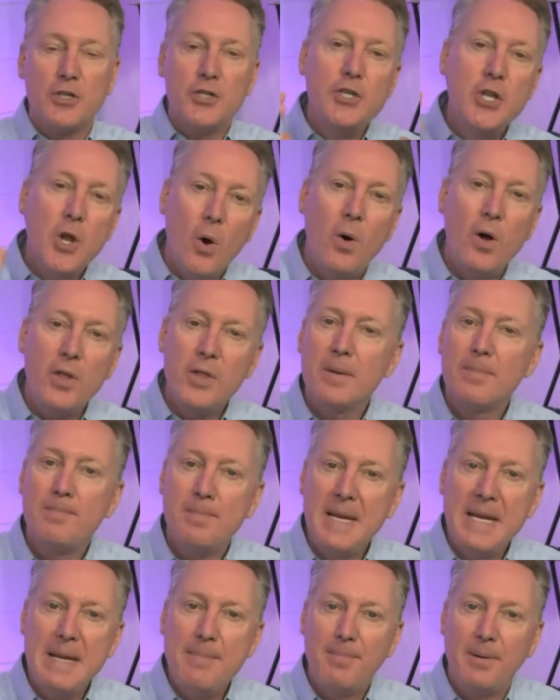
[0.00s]
no other
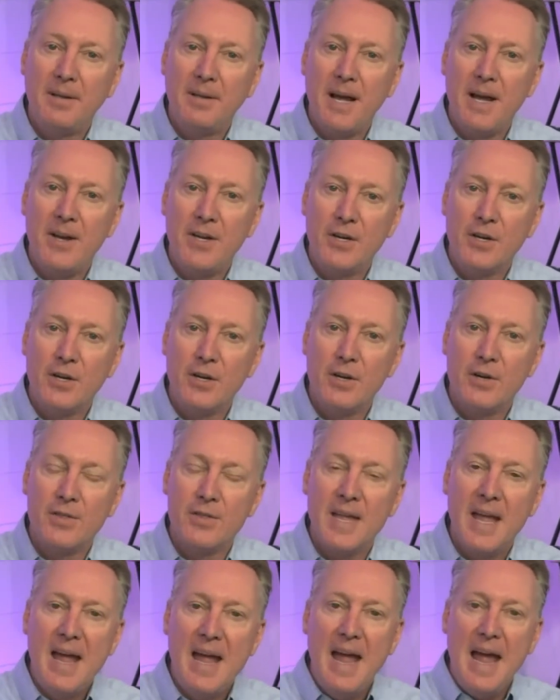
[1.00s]
people on earth